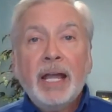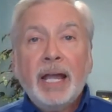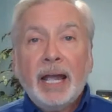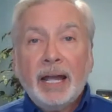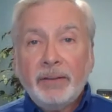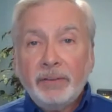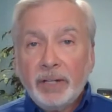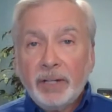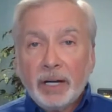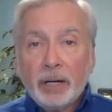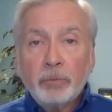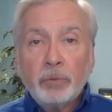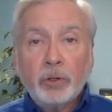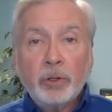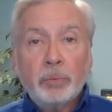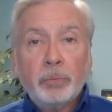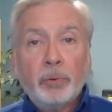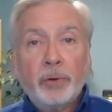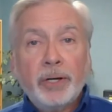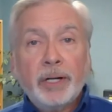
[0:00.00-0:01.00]
And then I'm going
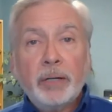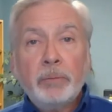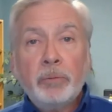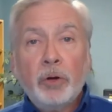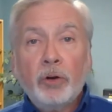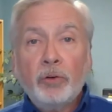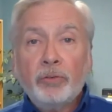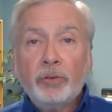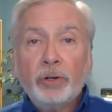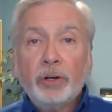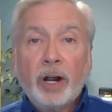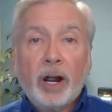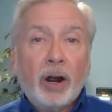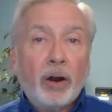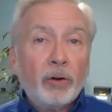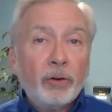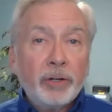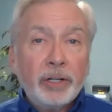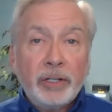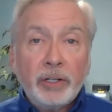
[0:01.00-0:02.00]
to bring them over. I
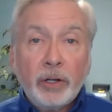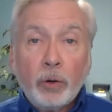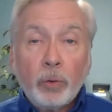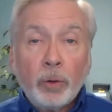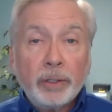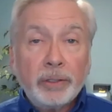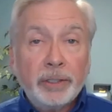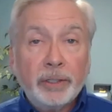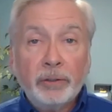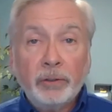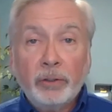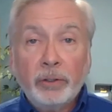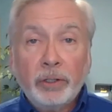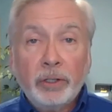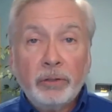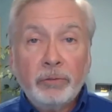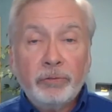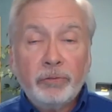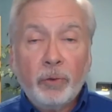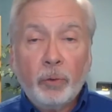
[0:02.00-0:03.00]
already know what they're
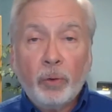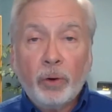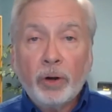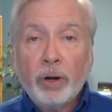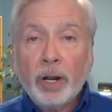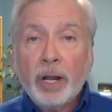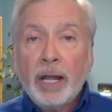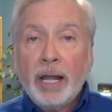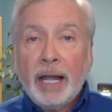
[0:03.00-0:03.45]
looking for.